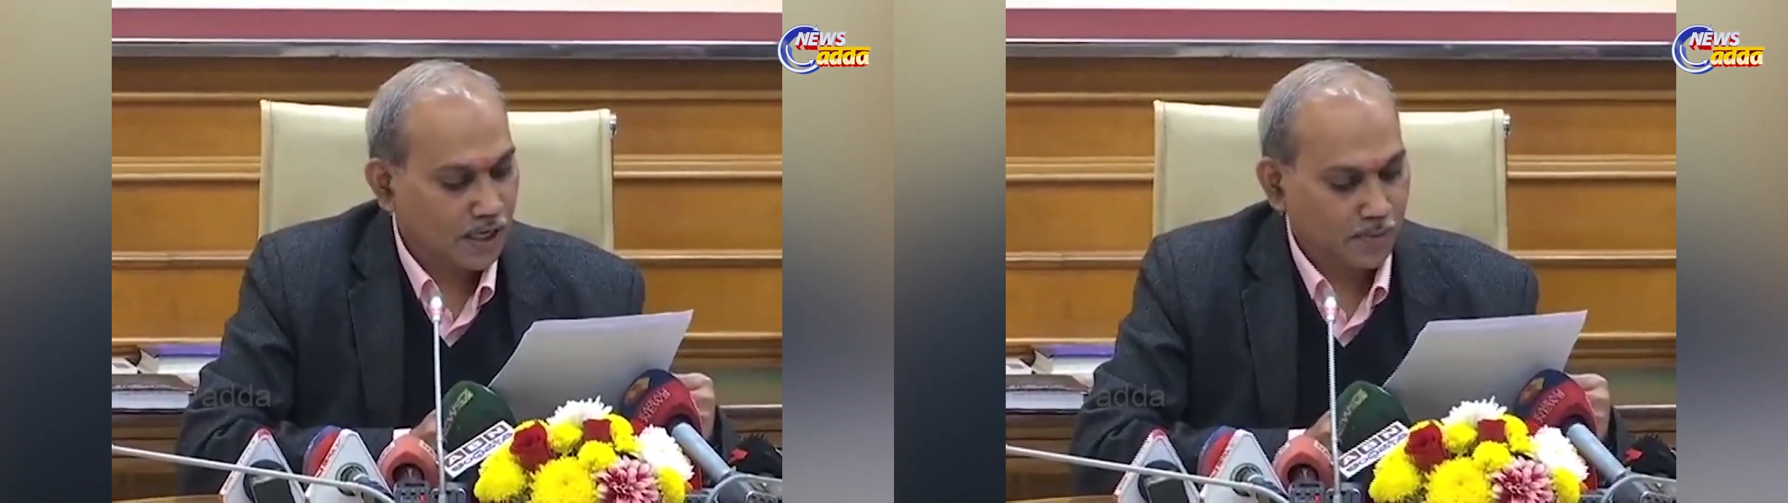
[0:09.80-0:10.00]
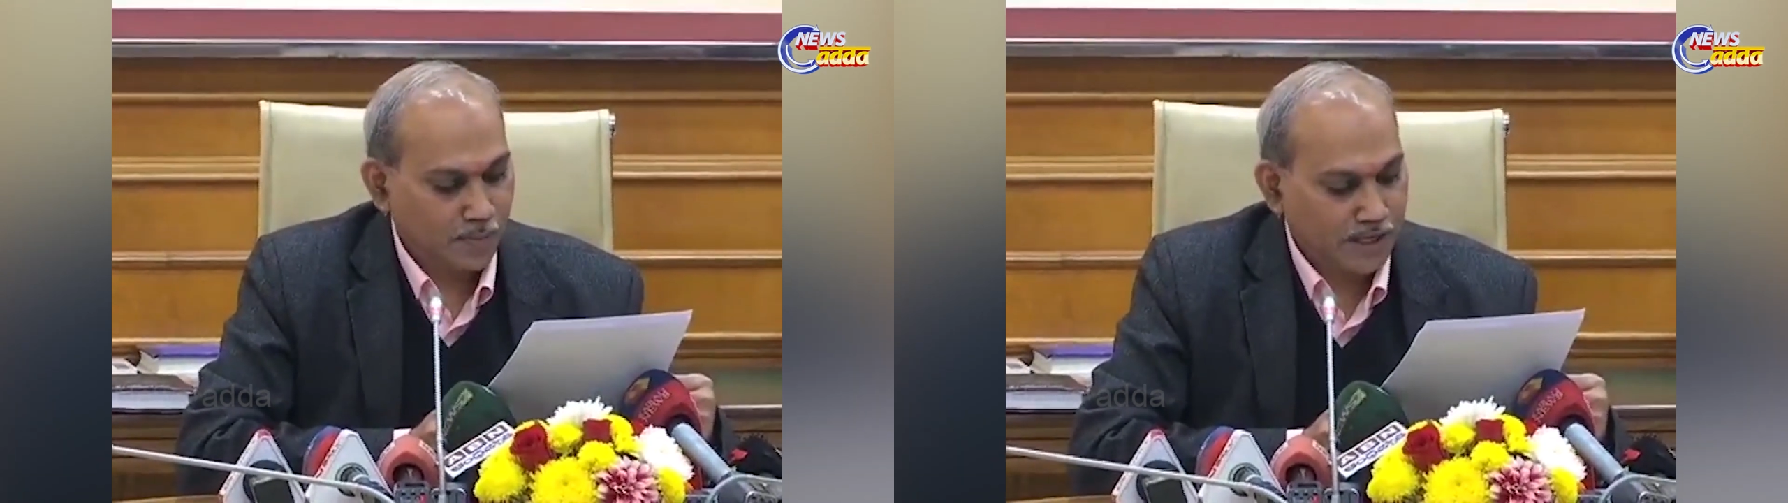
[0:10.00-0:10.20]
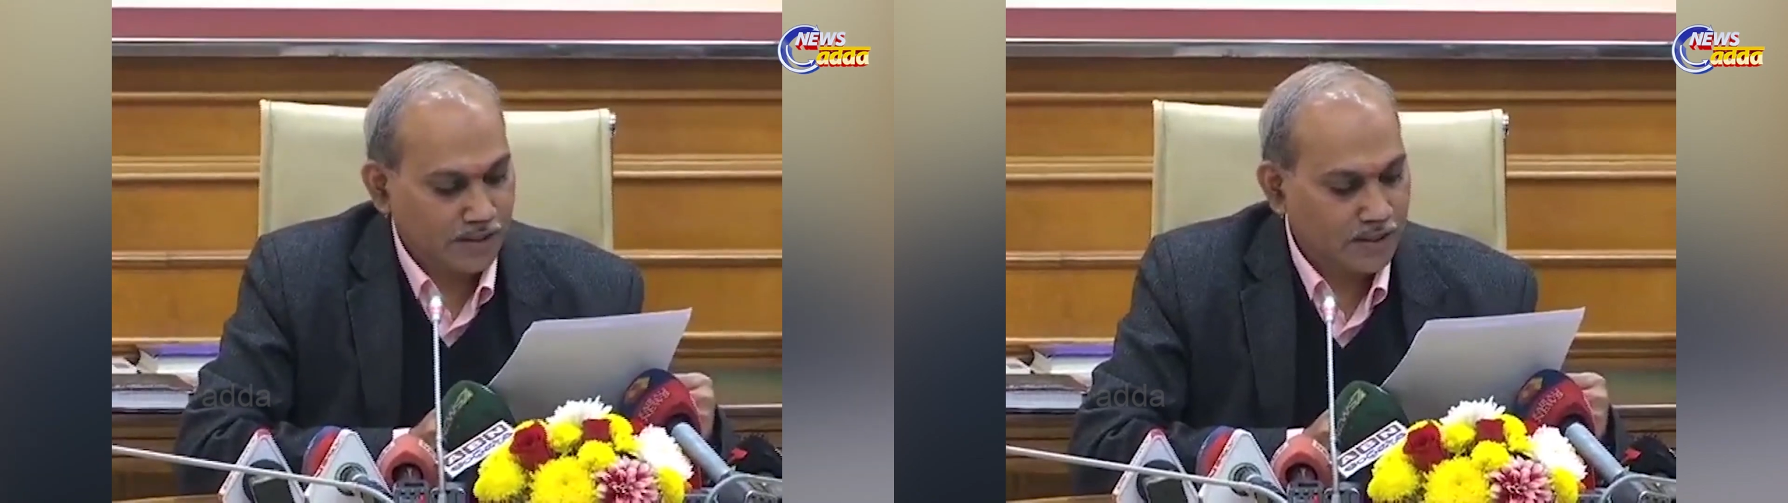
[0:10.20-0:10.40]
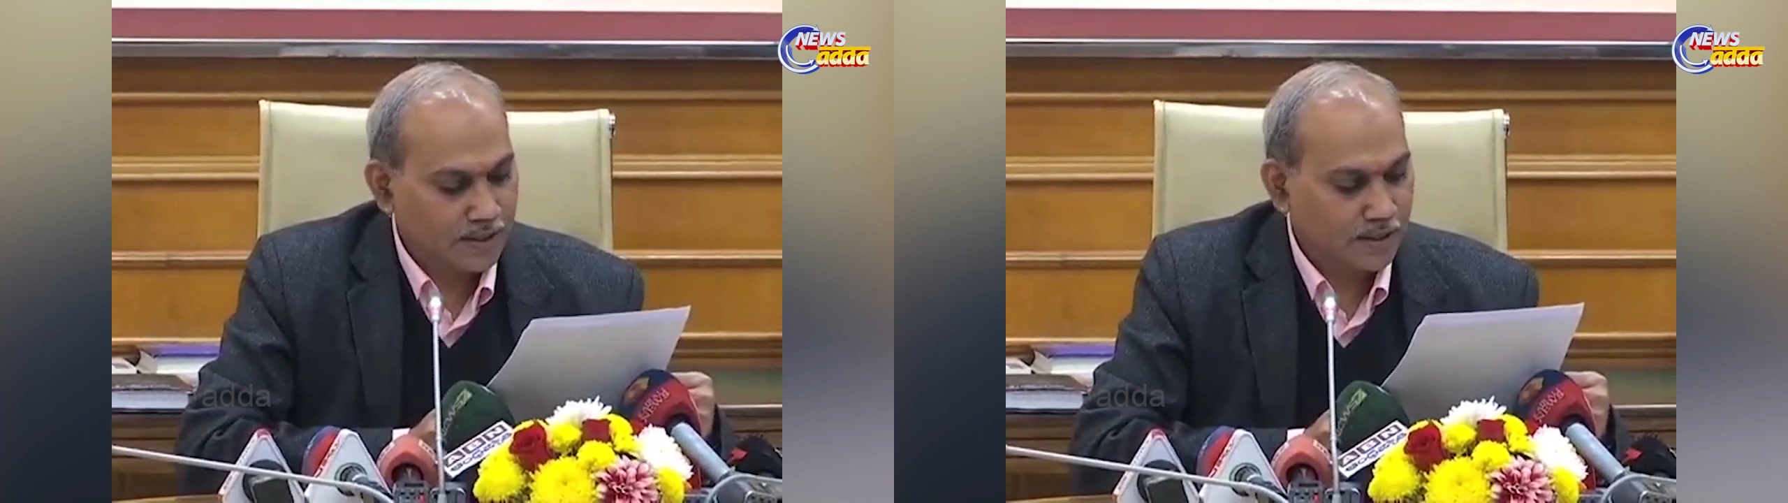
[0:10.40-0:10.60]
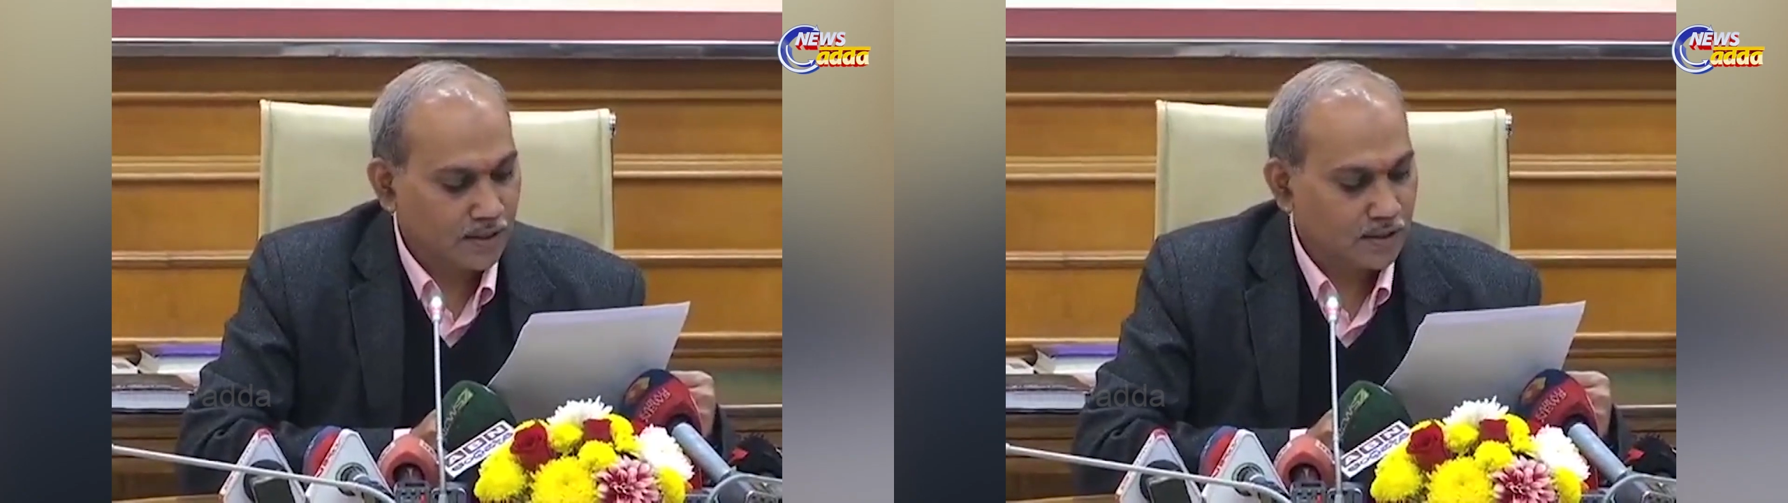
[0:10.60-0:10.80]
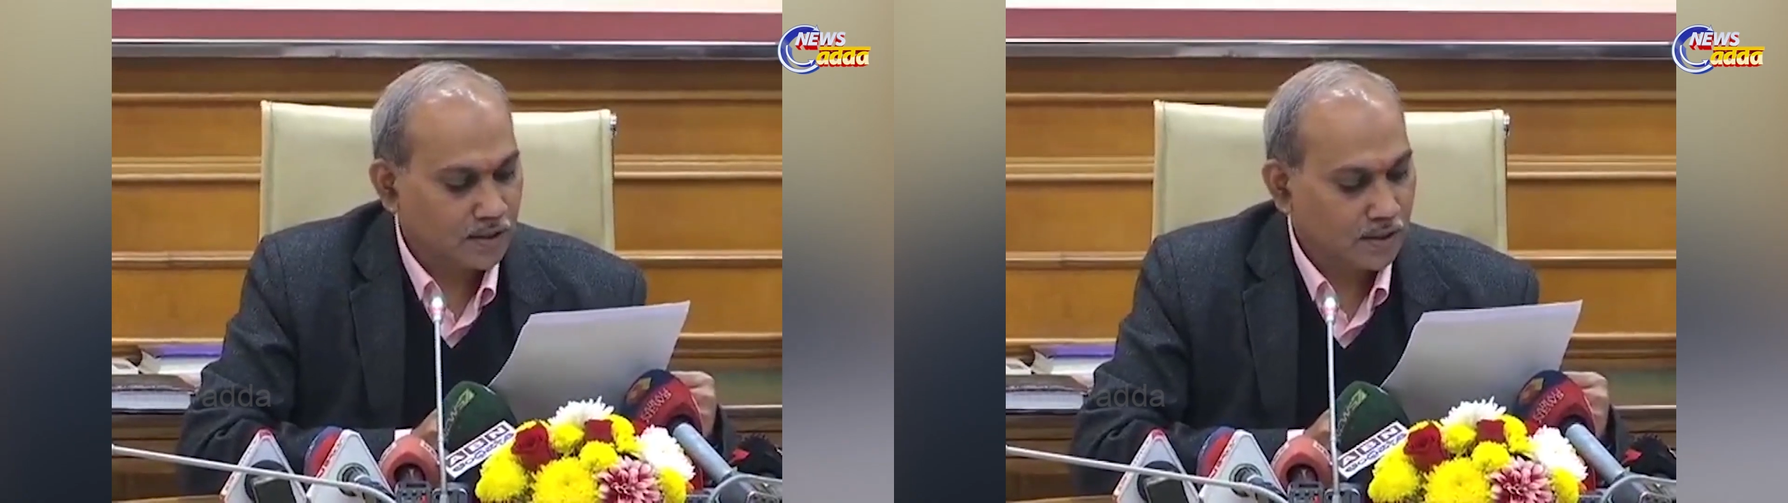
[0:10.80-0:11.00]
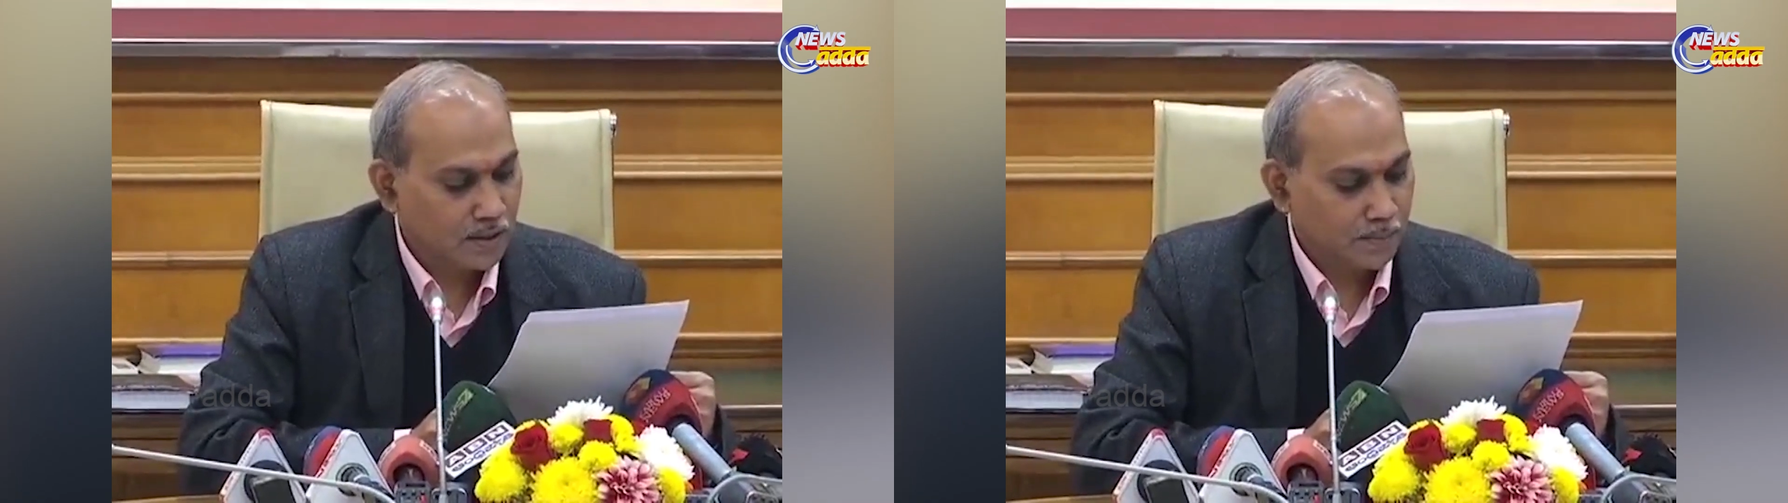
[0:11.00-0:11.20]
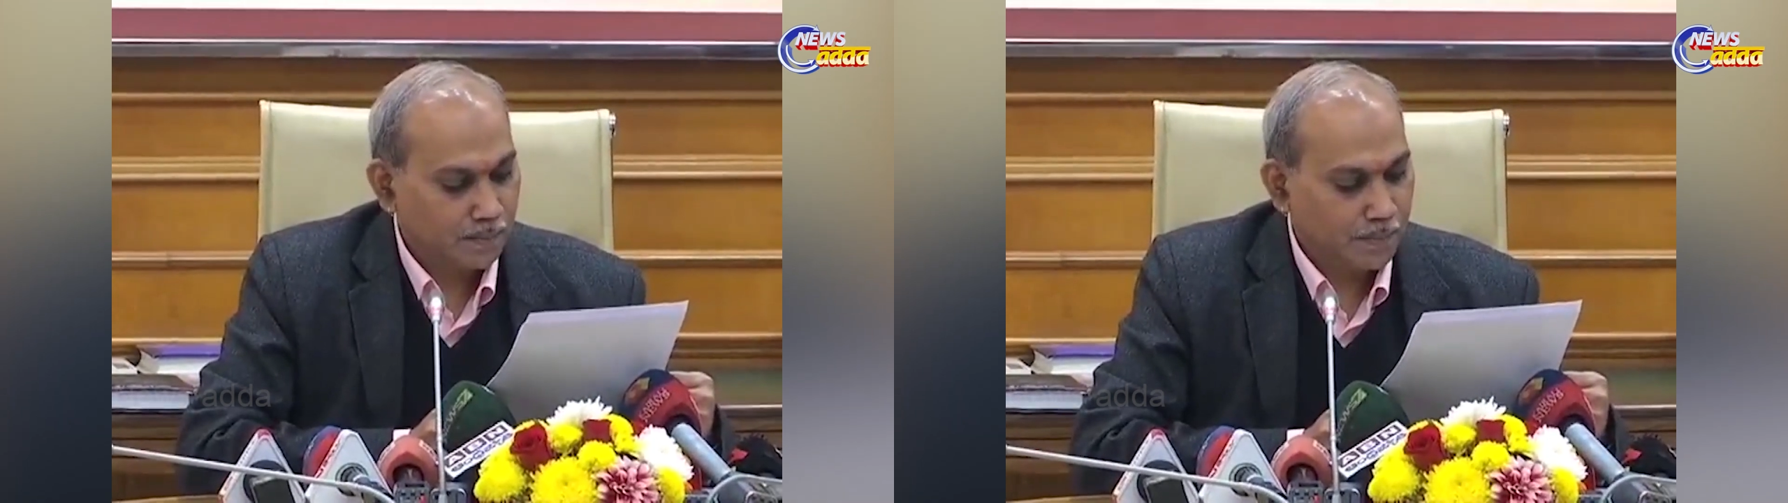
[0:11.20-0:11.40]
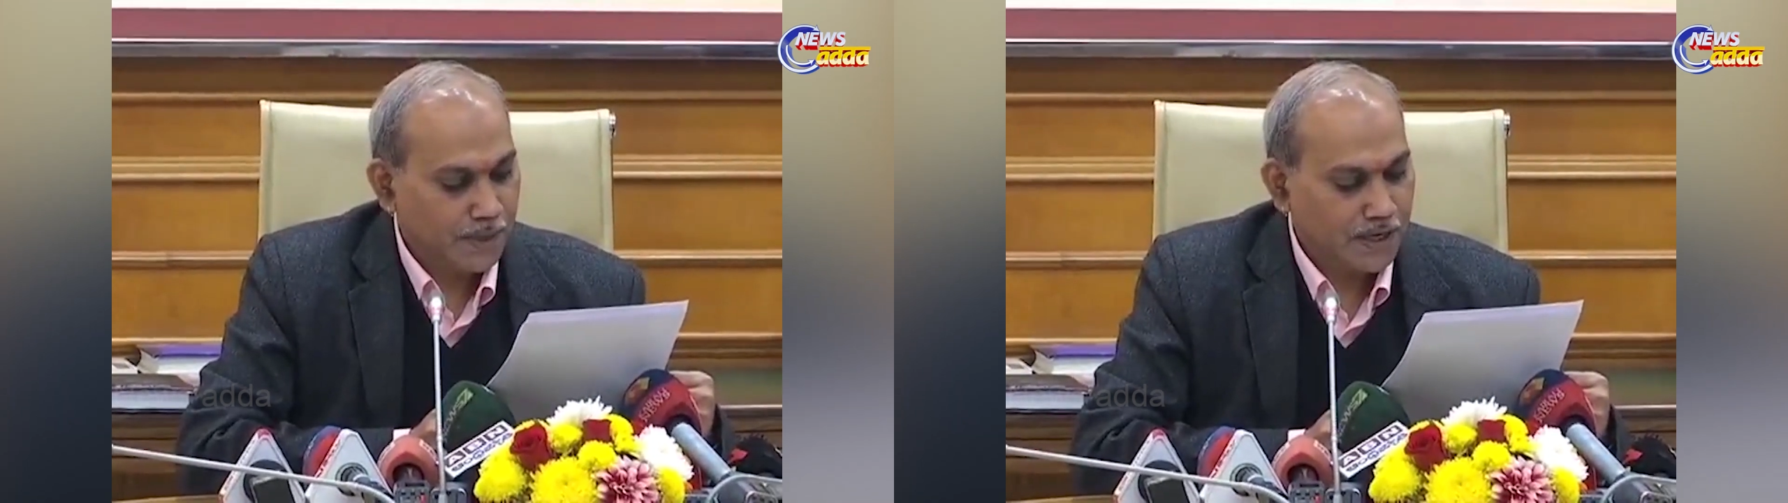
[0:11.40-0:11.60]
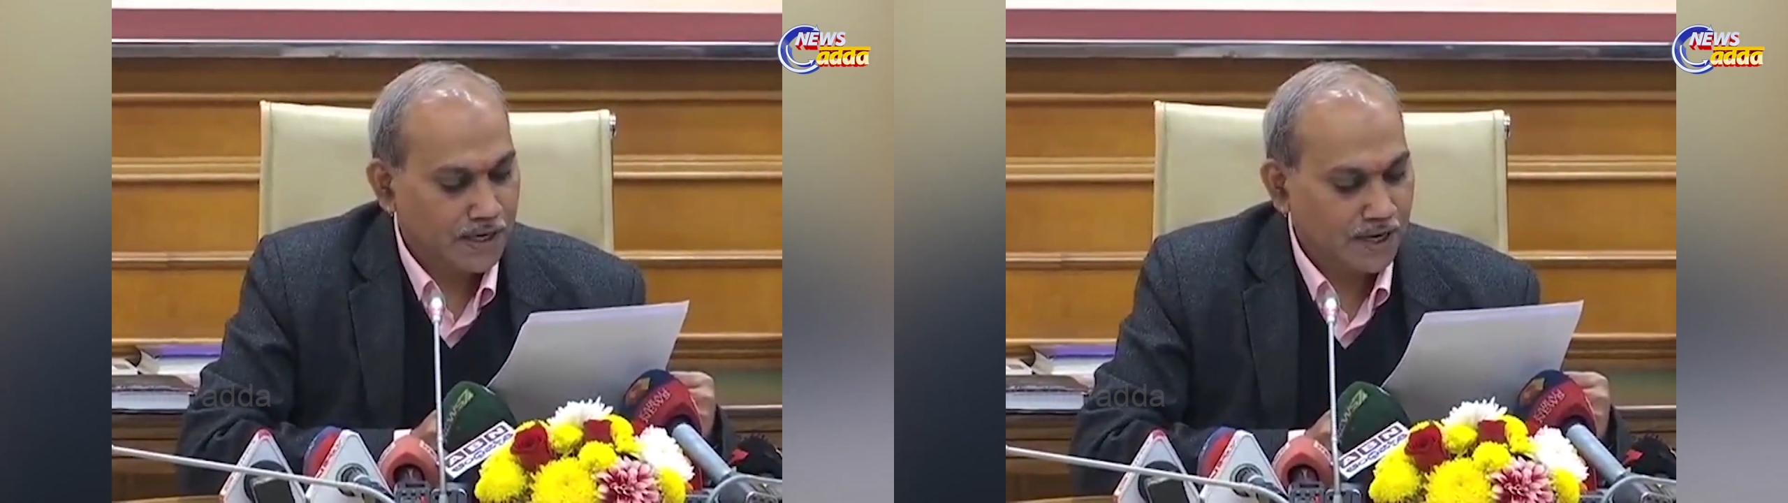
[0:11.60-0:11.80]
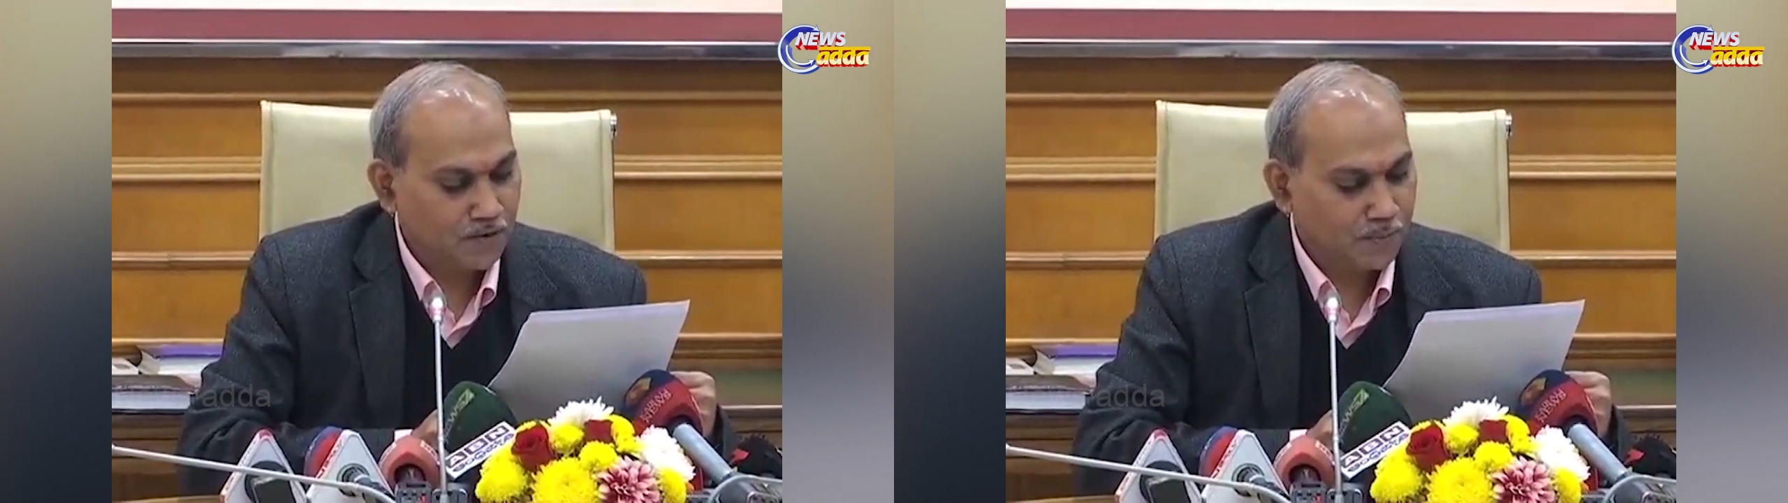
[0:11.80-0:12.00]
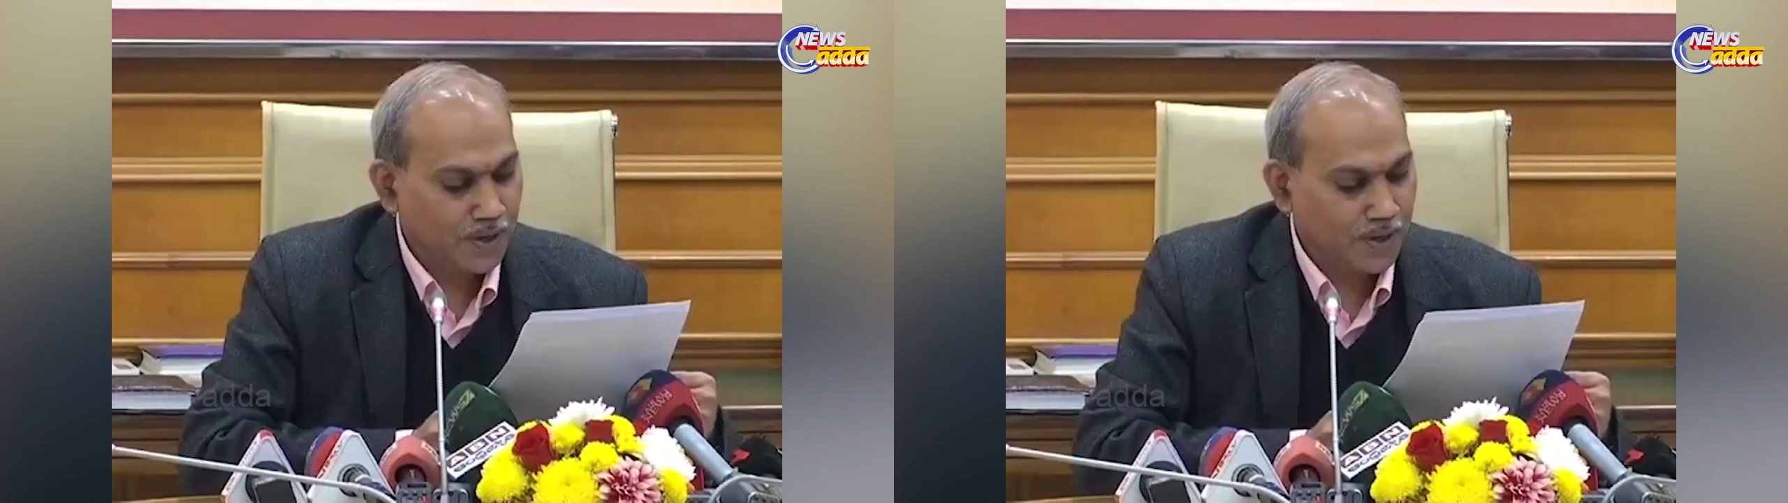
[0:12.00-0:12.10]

In Maithili, Pendrive